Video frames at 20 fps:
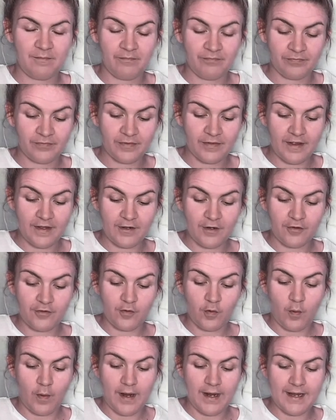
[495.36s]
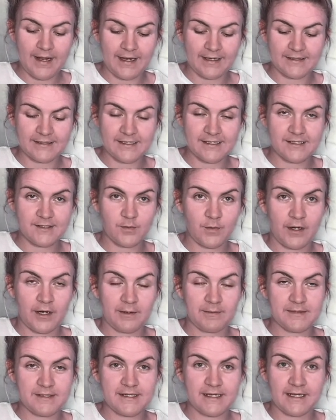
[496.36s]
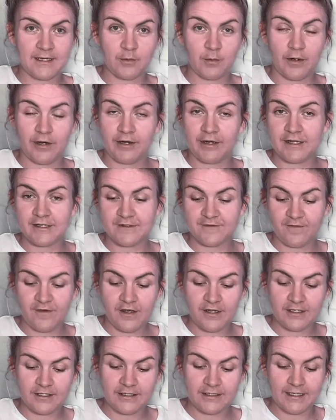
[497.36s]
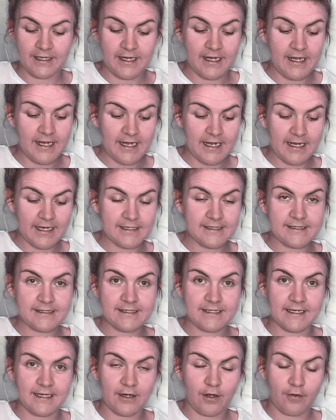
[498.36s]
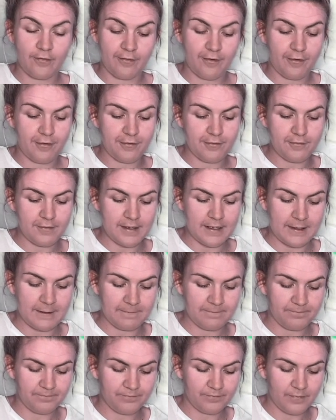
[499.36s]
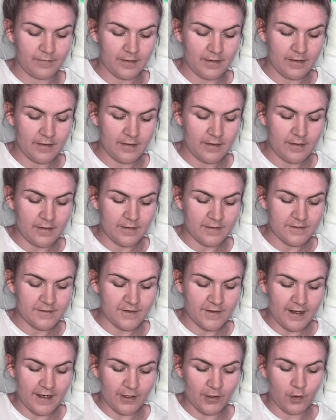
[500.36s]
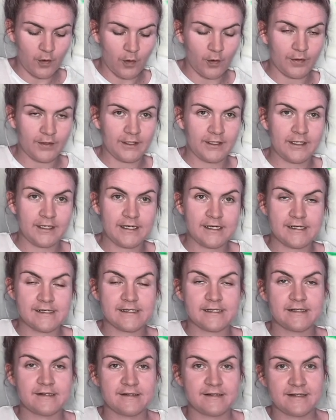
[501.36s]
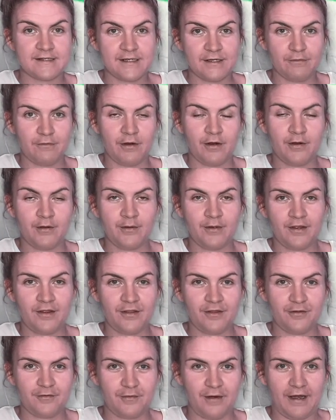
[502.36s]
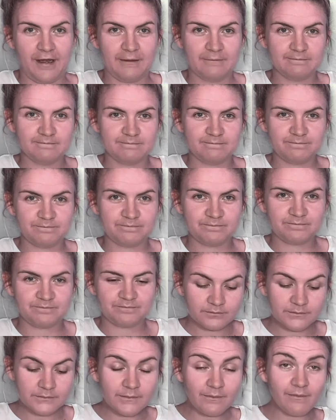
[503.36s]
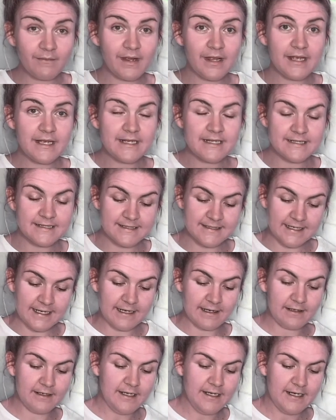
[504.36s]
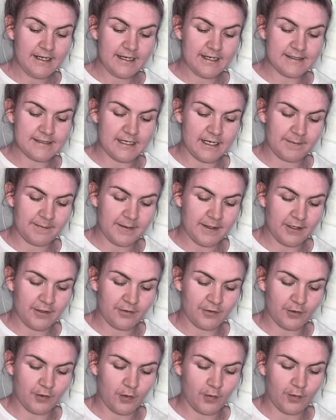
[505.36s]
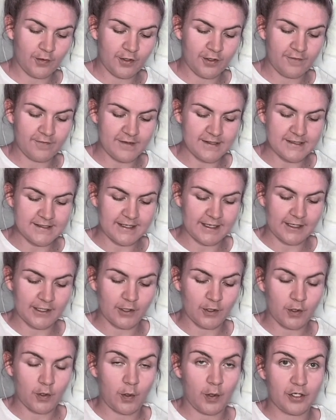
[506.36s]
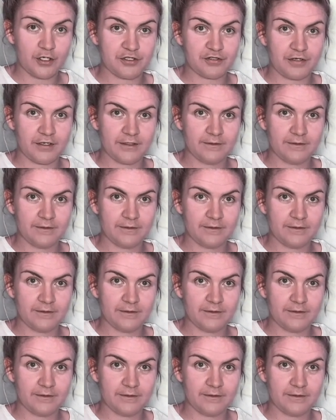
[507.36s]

Then on the y-axis, when I'm seeing where it is vertically, it's sitting on the 3. So that coordinate is 0, 3. C is up here in the corner of the second quadrant.